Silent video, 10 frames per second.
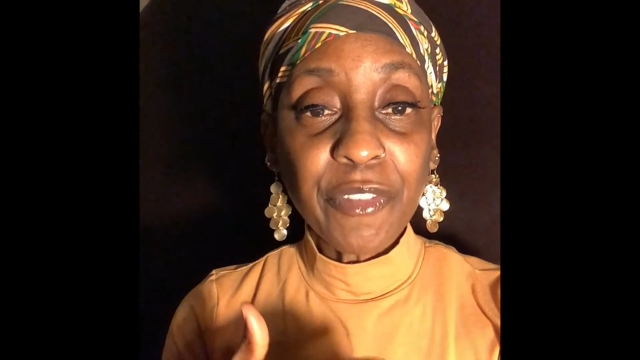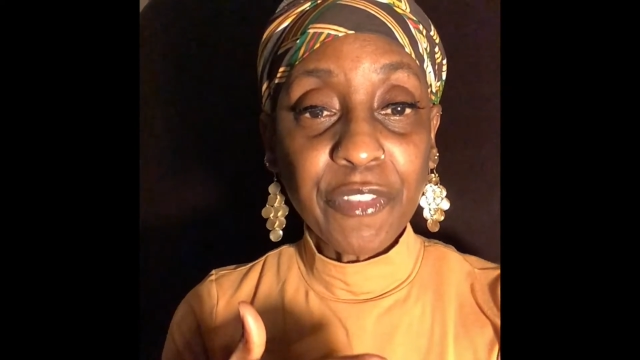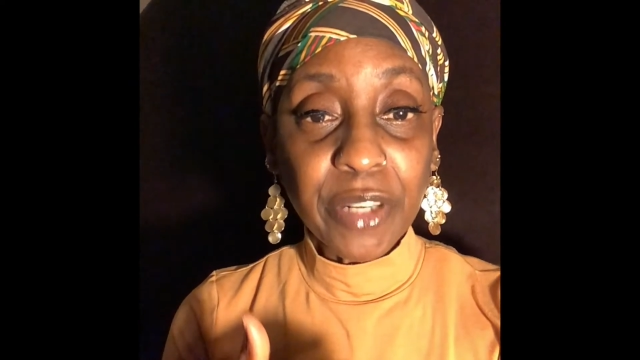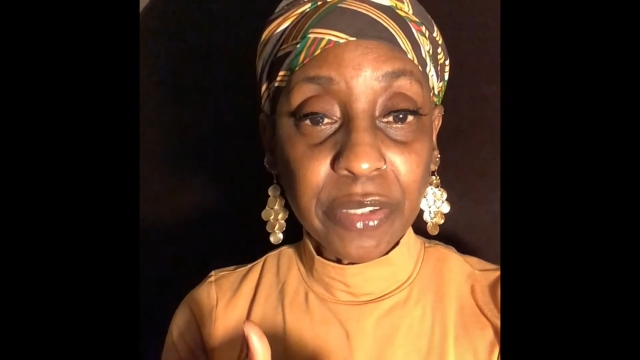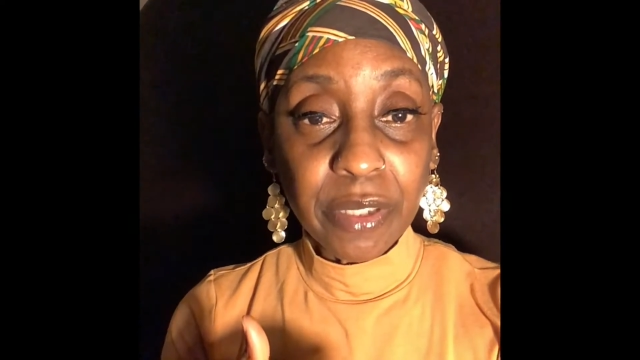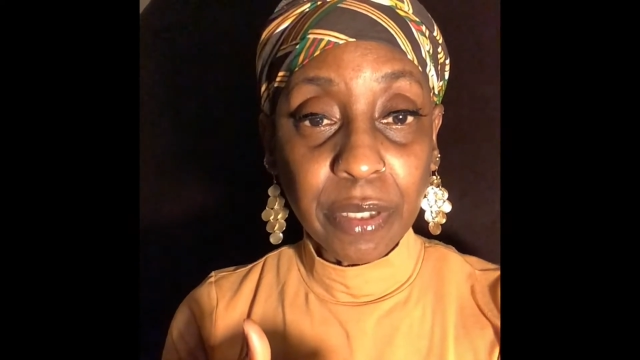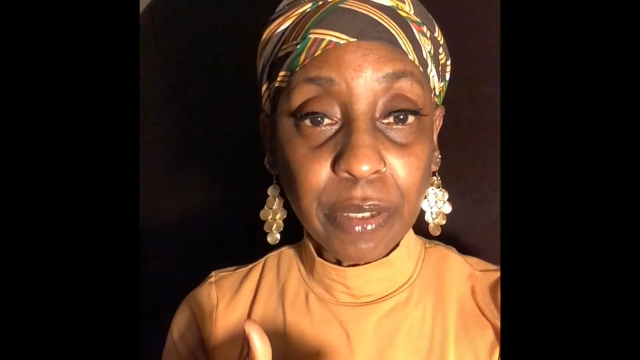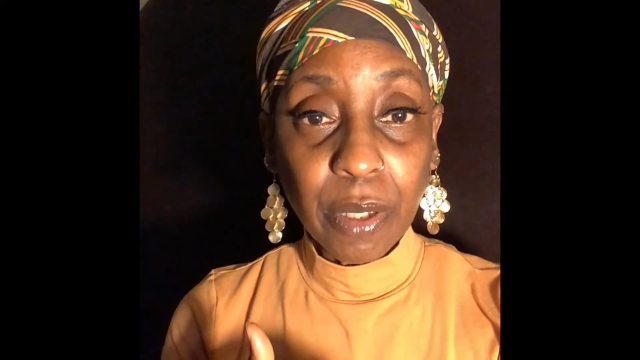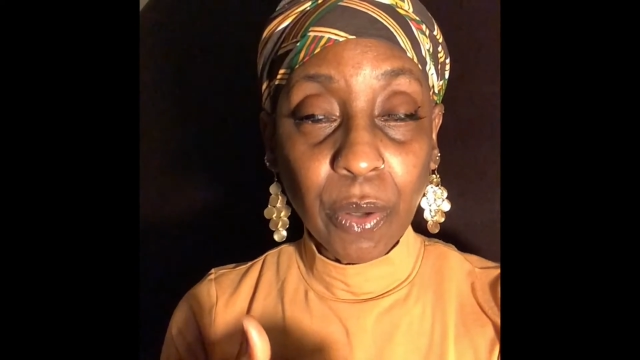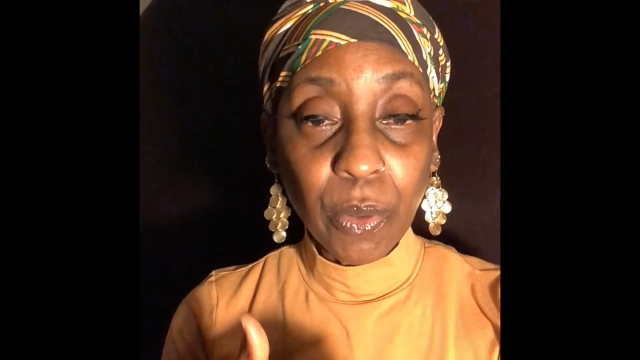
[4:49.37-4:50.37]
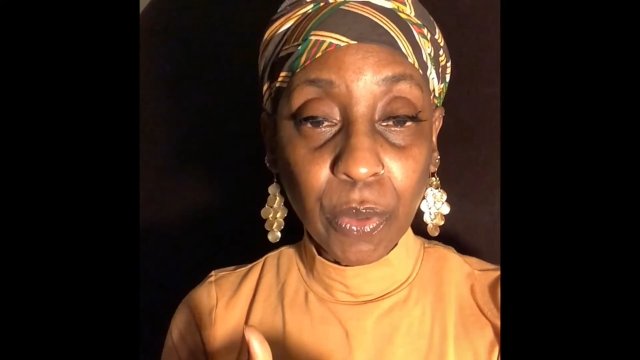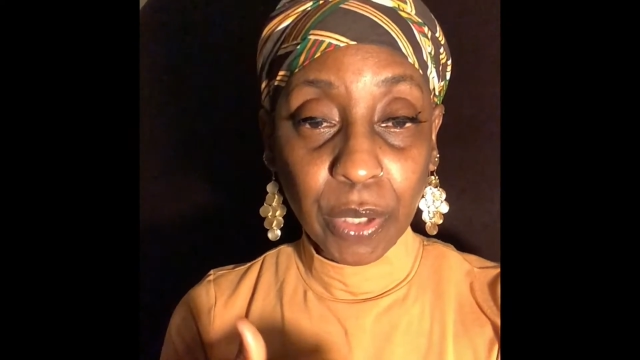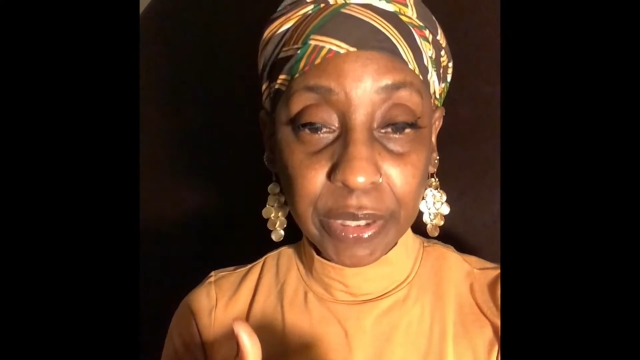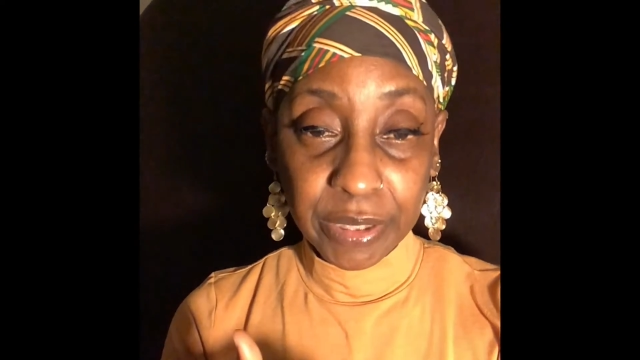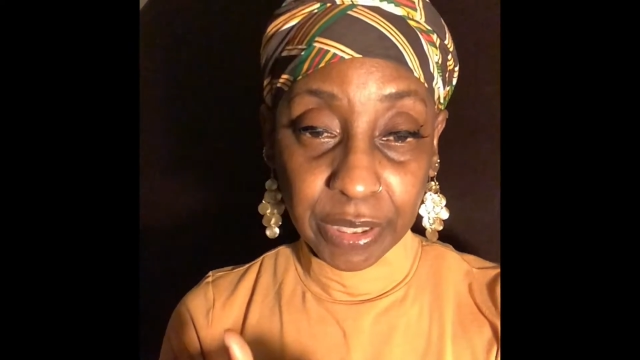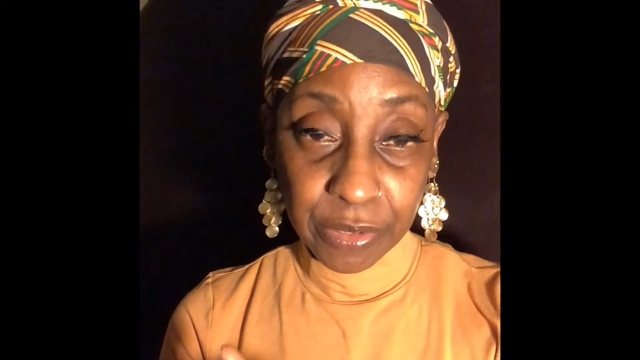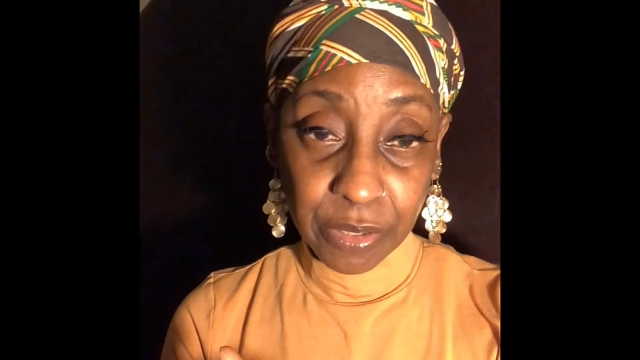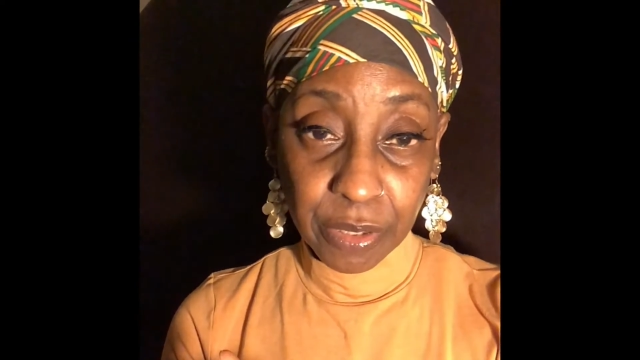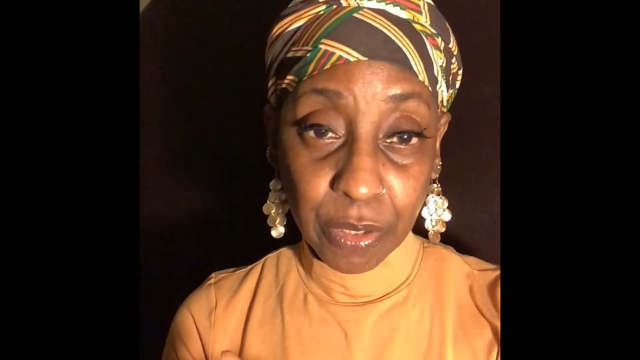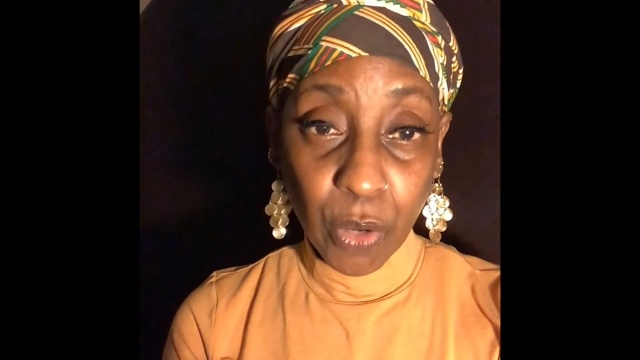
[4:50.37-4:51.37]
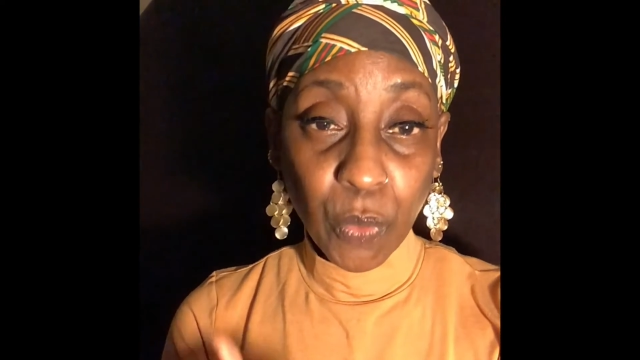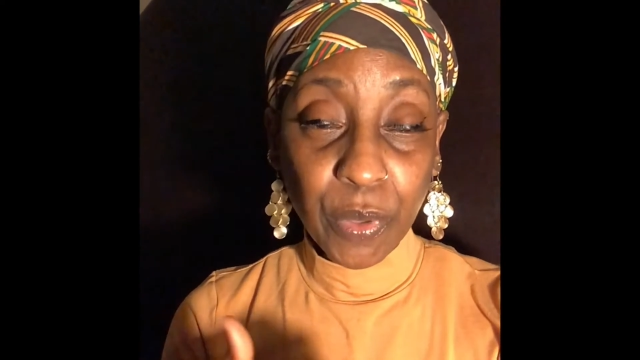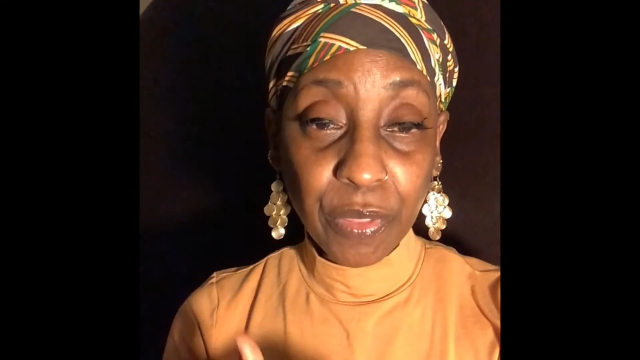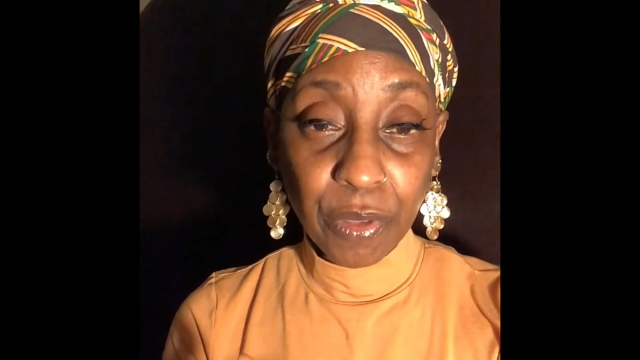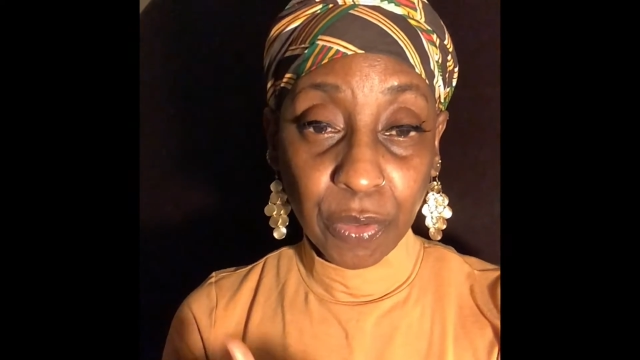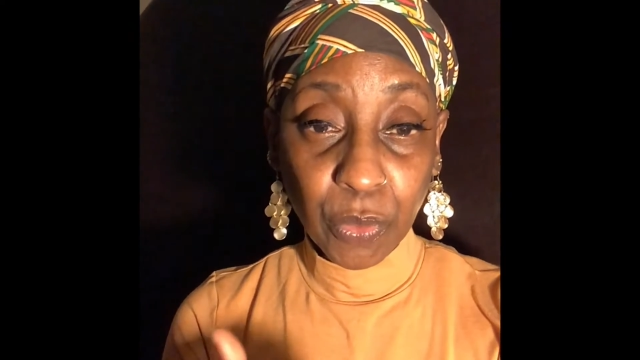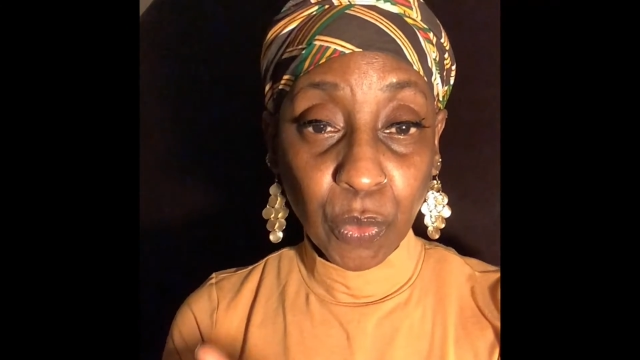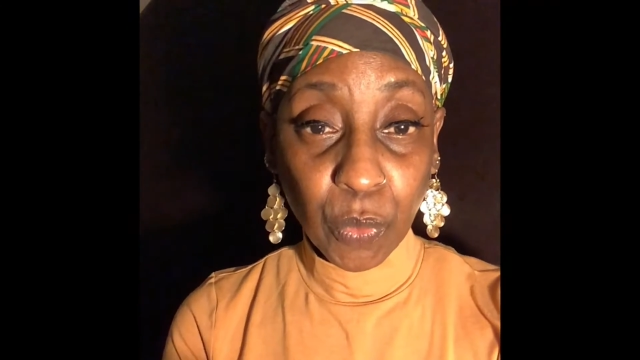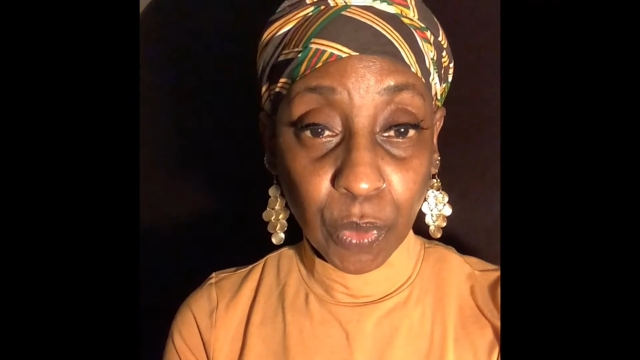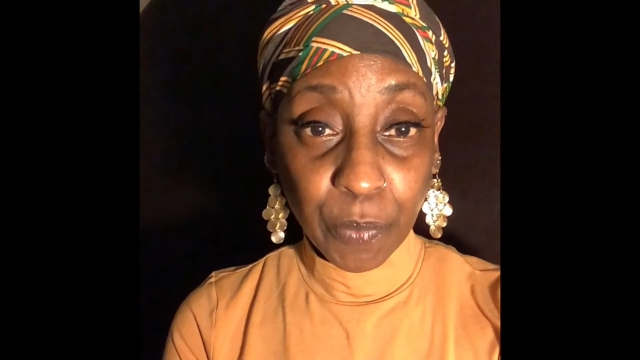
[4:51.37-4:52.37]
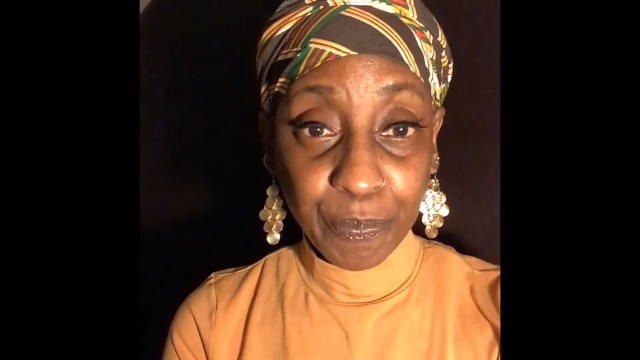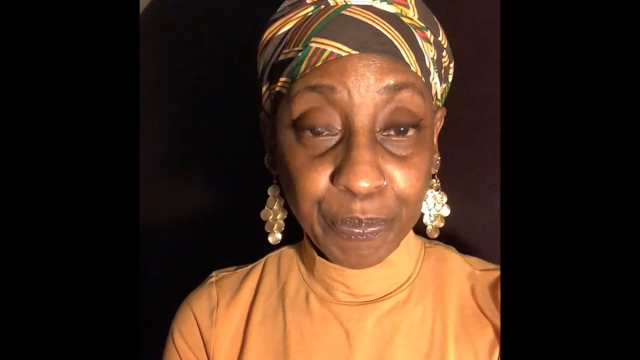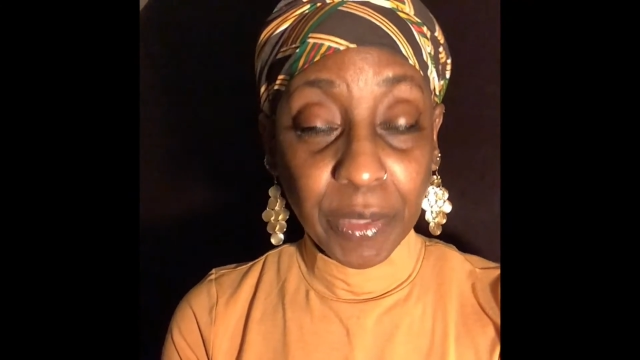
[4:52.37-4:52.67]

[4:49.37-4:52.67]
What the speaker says: friction or contention within the group.